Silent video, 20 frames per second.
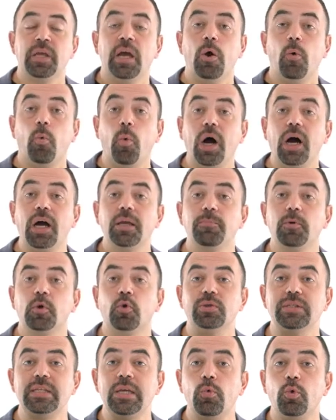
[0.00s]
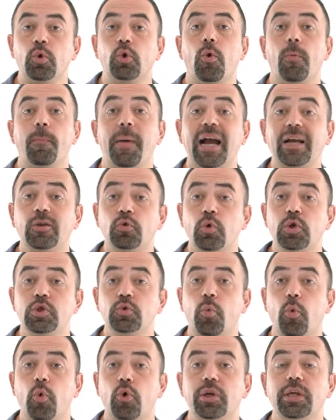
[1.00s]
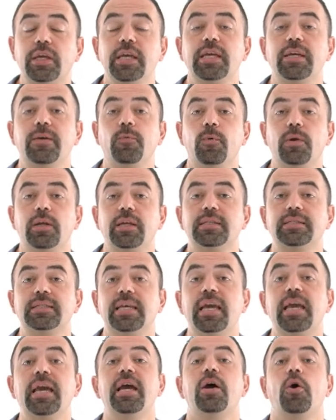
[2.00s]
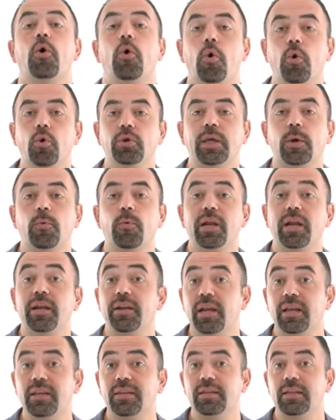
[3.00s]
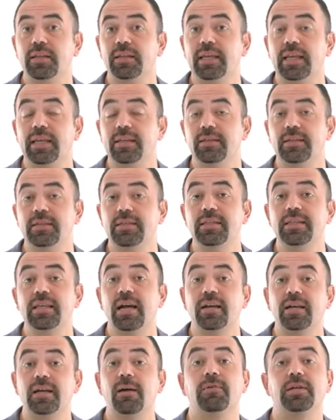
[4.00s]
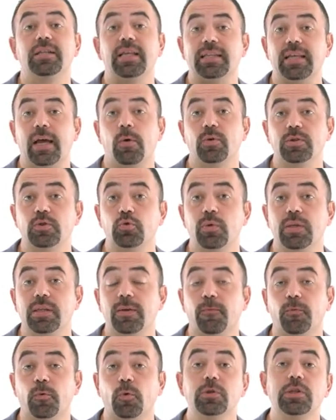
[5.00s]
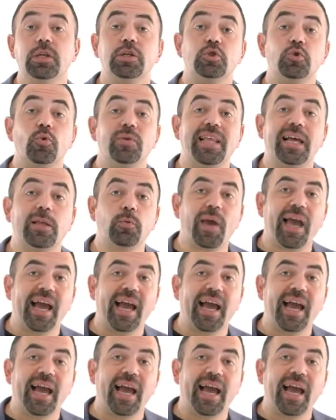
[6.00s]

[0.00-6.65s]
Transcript: Why? Because he will go back to his work, he will say, oh, they didn't uncover that I was doing the fraud, so in that way